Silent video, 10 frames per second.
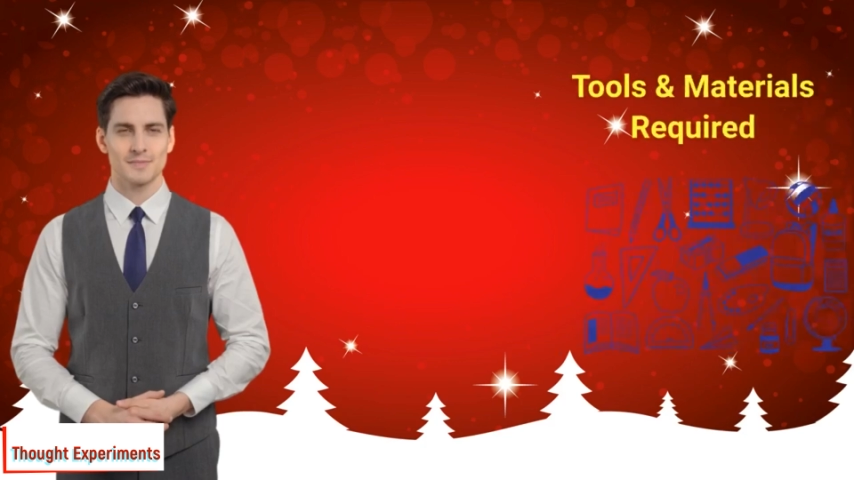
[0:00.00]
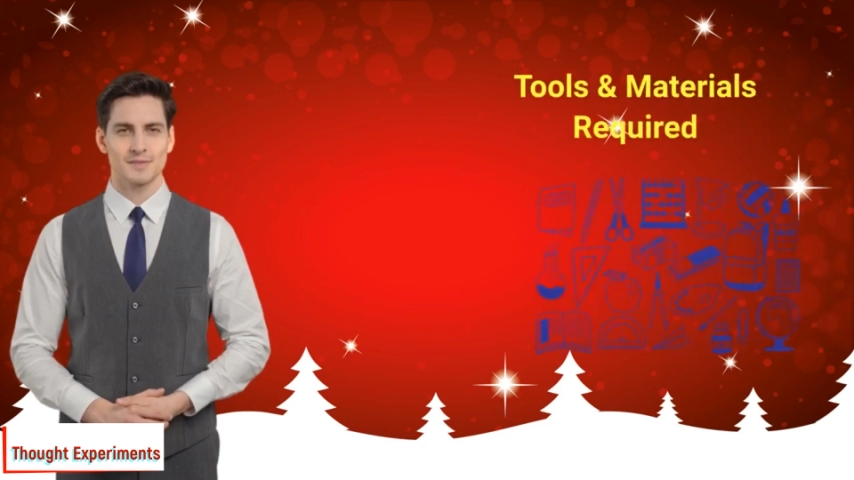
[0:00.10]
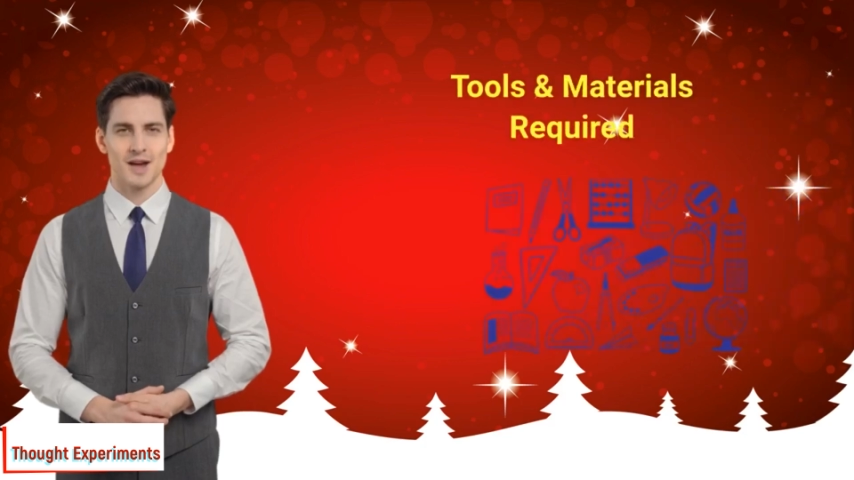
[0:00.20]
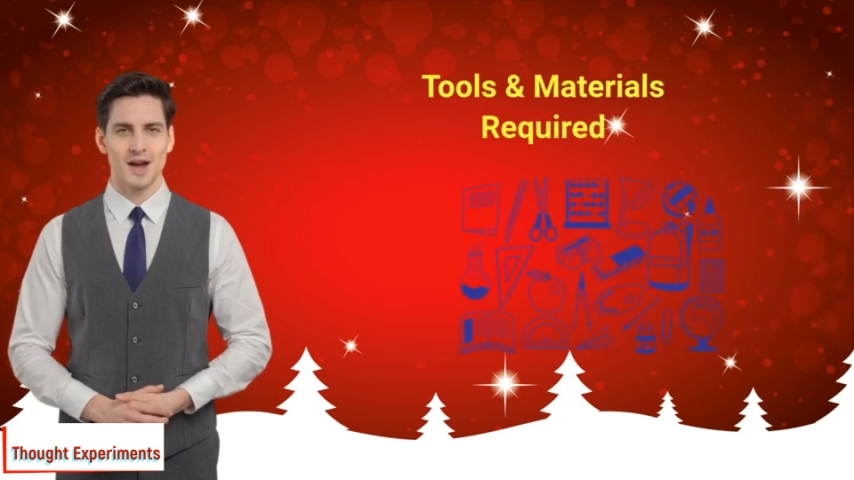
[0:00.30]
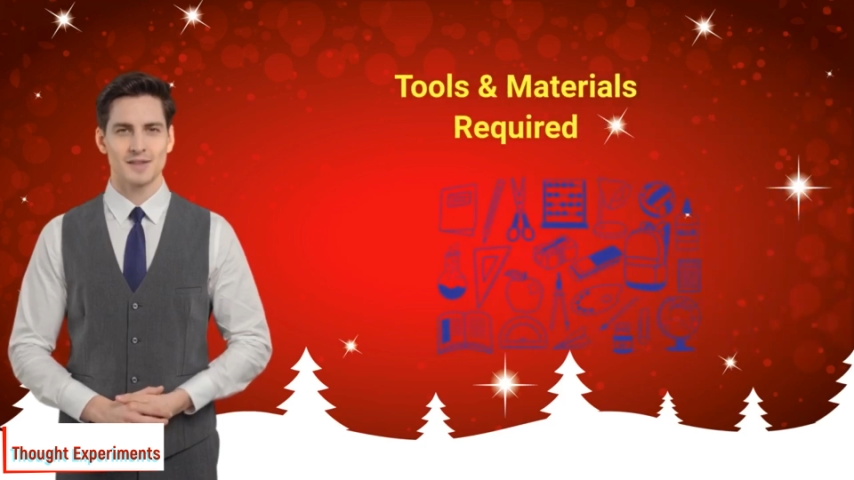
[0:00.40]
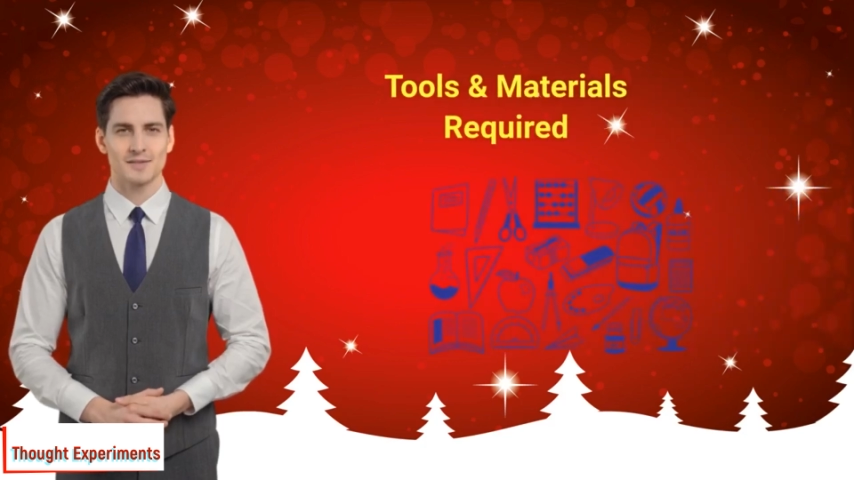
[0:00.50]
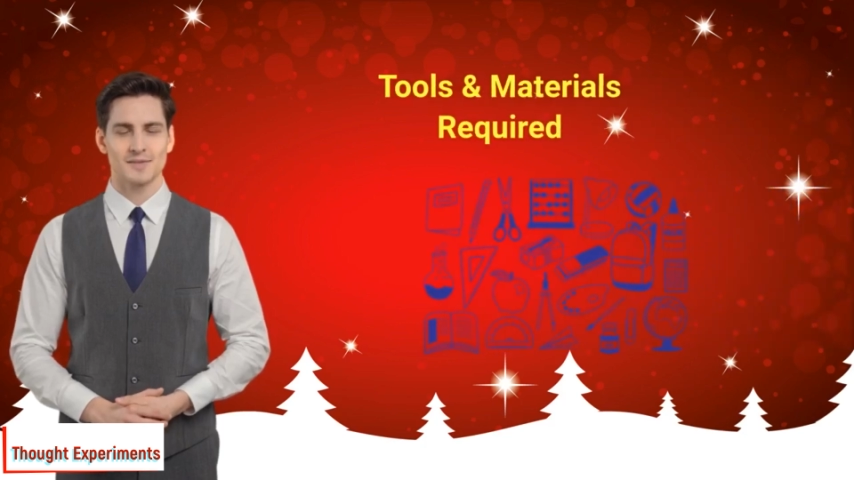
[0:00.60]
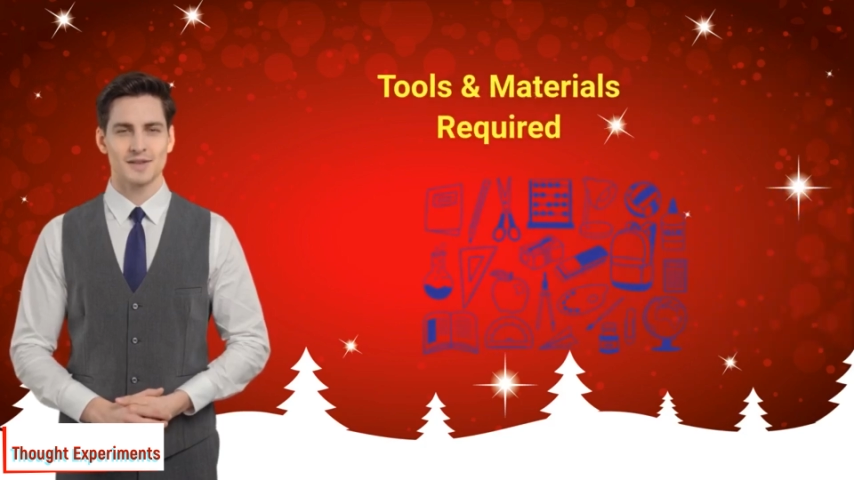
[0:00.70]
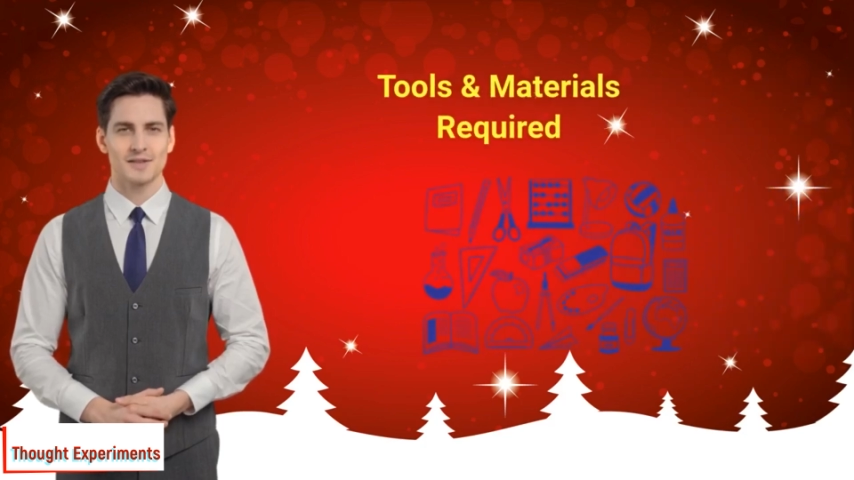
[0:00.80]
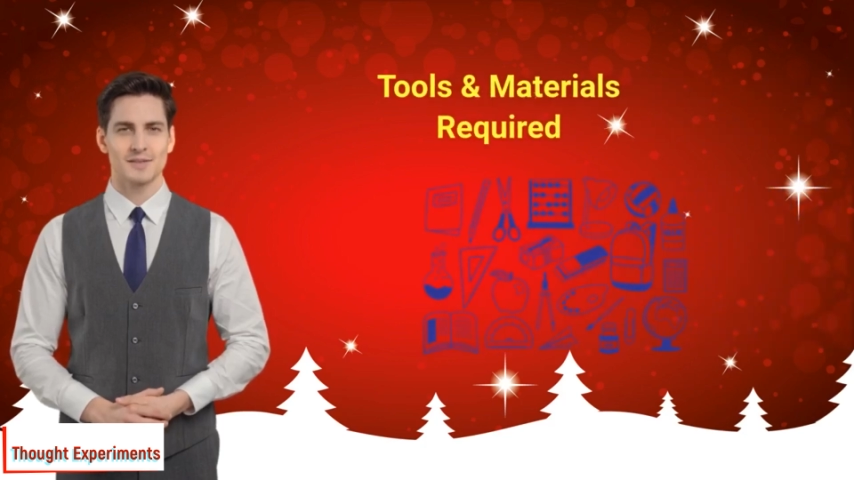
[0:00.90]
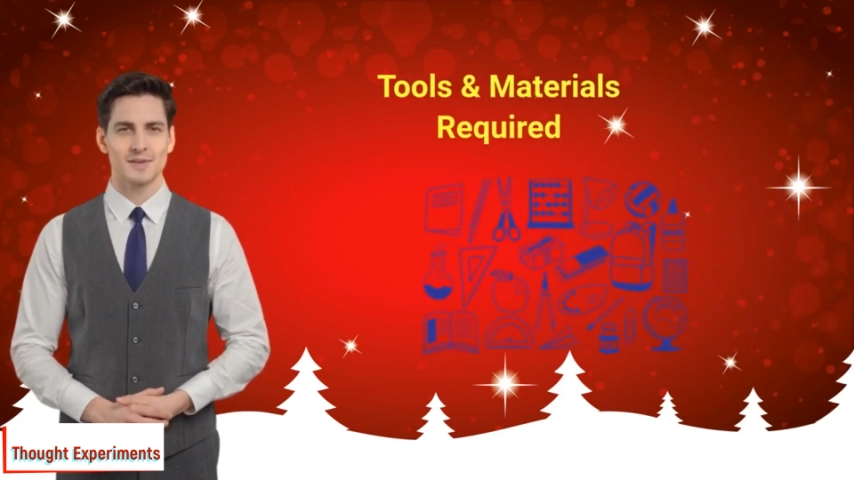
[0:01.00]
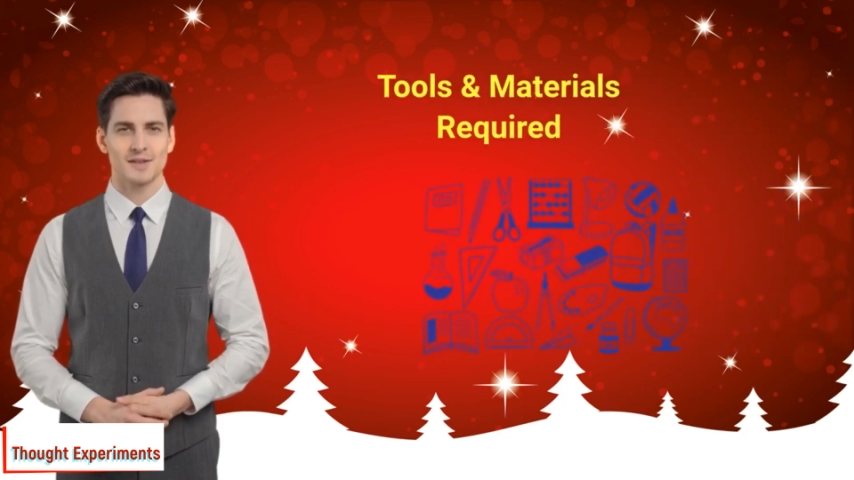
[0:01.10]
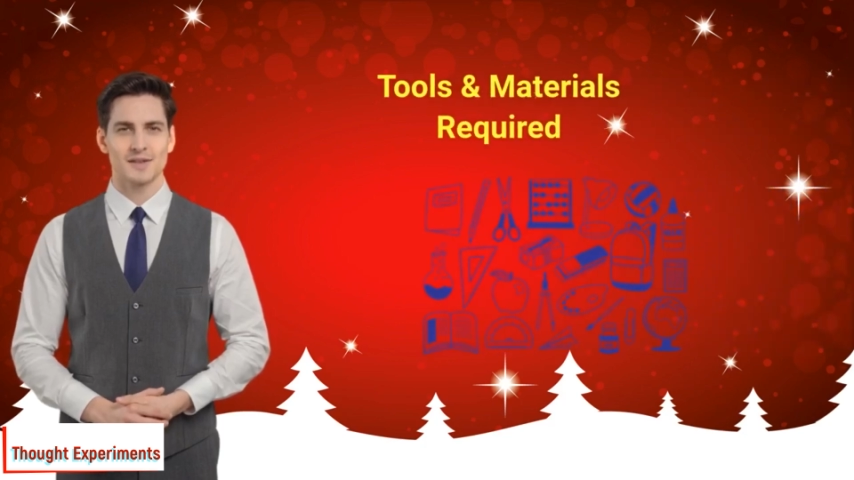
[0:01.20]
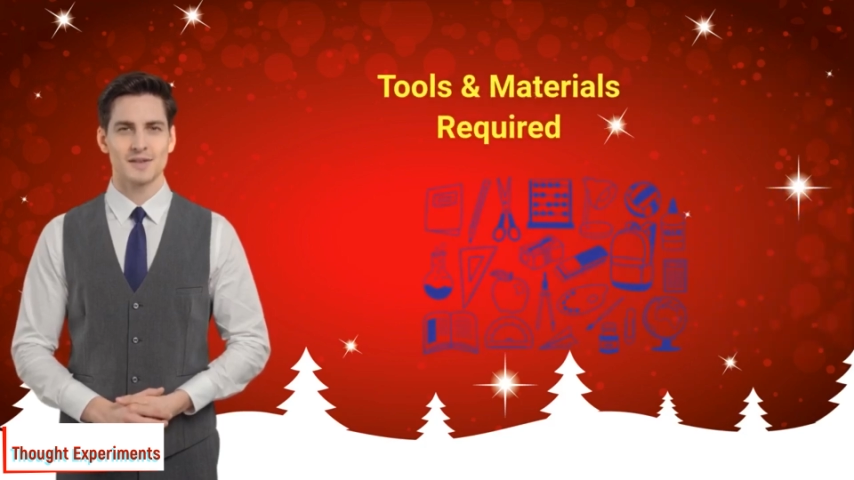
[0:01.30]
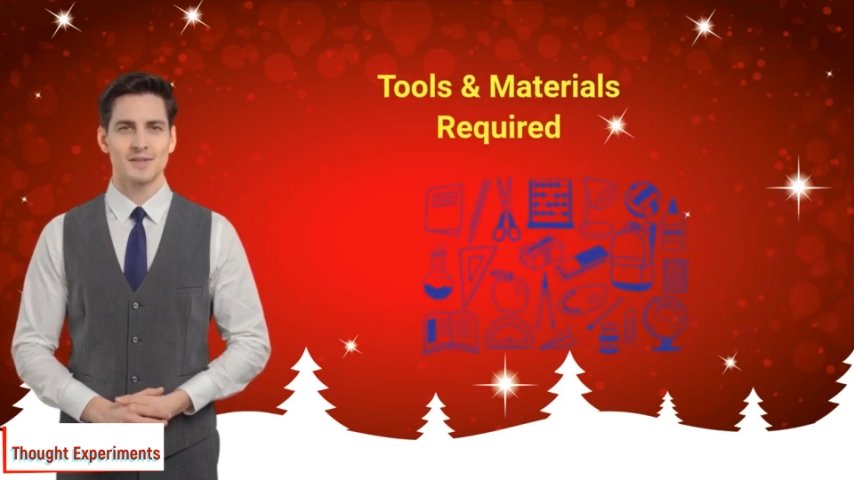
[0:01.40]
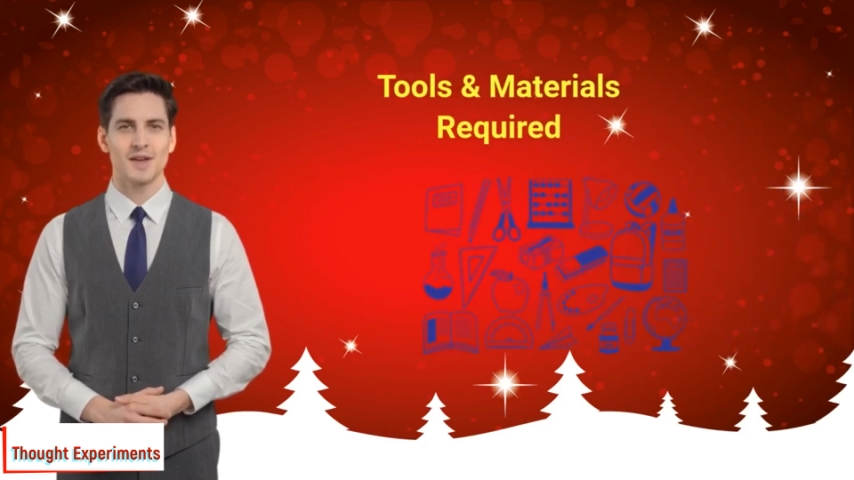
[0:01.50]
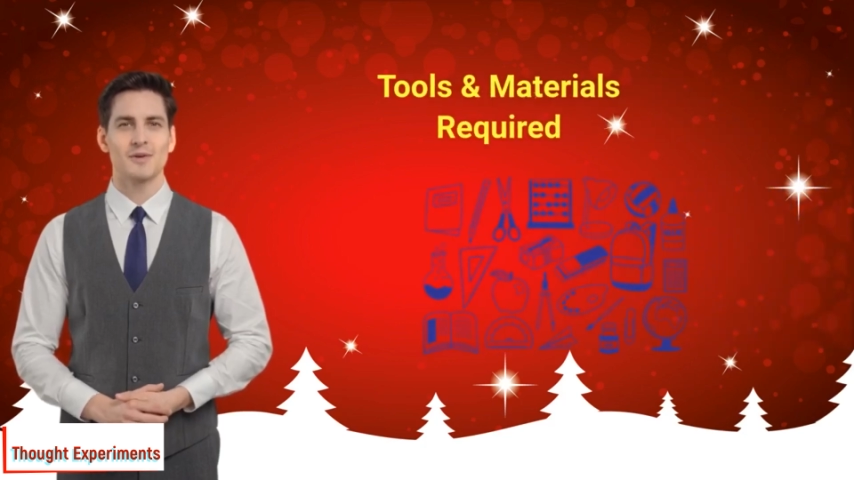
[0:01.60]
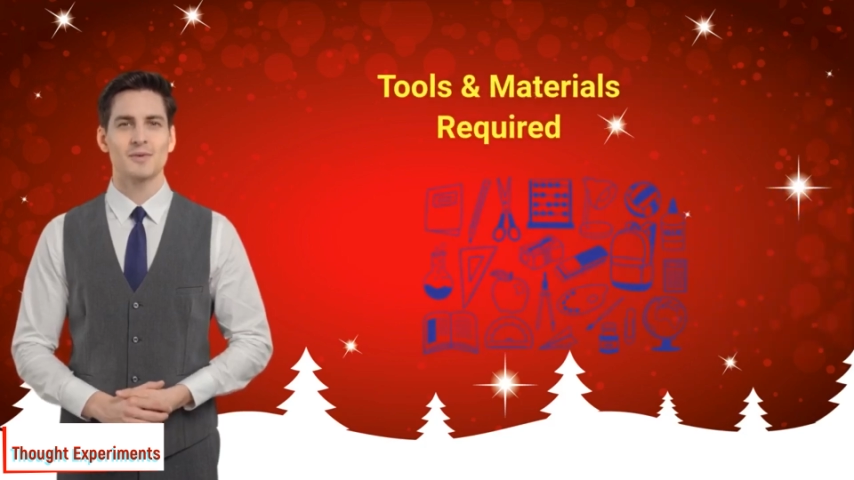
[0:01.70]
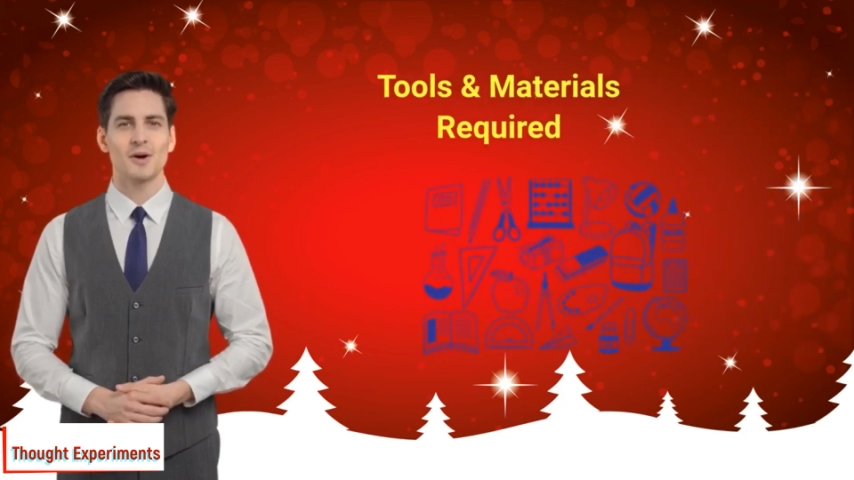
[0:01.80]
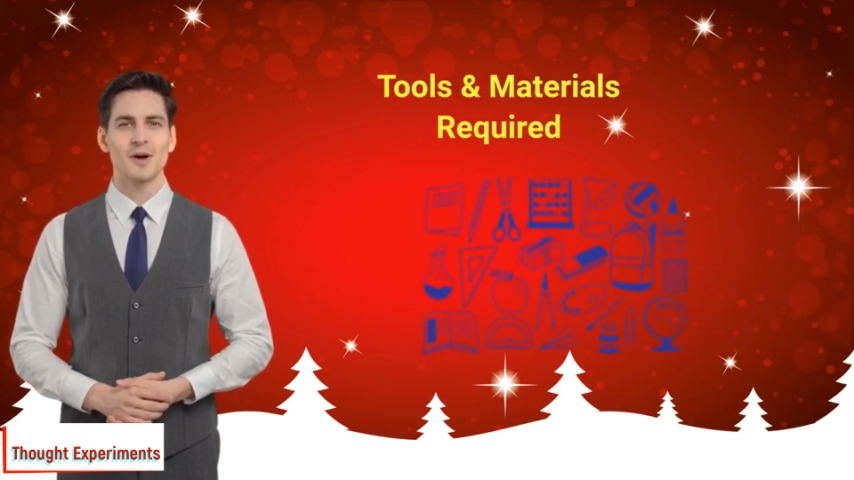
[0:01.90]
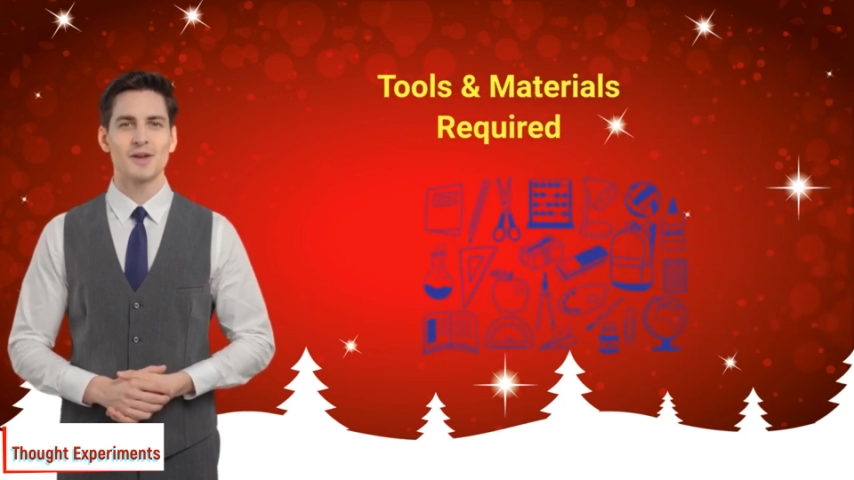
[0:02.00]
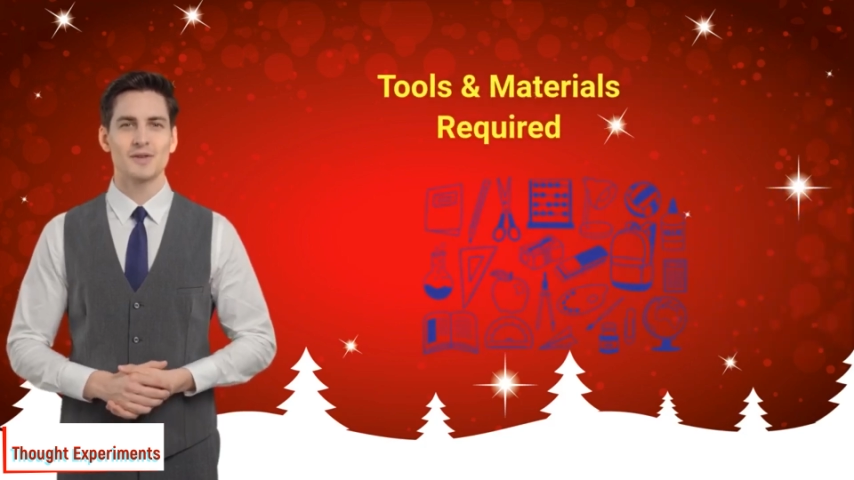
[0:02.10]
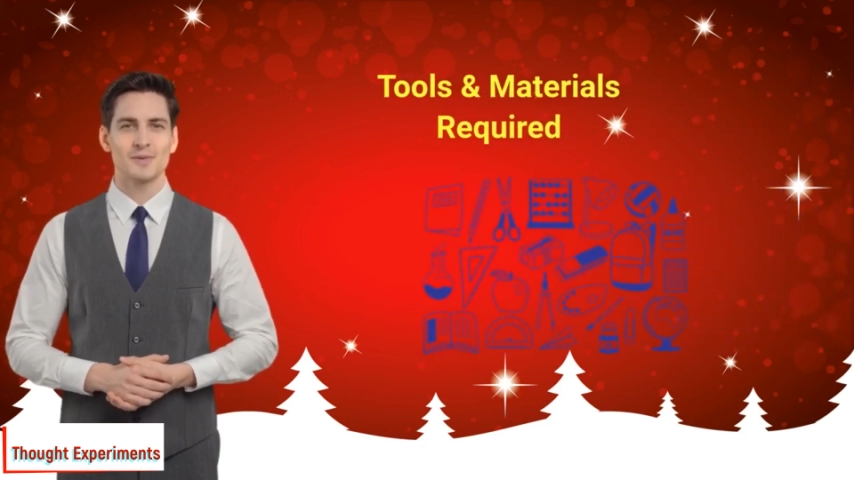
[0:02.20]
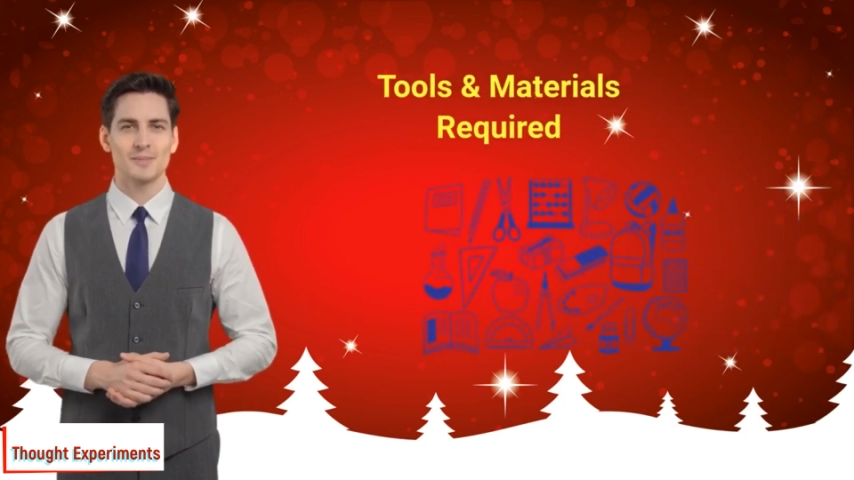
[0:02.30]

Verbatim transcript: The activity typically does not require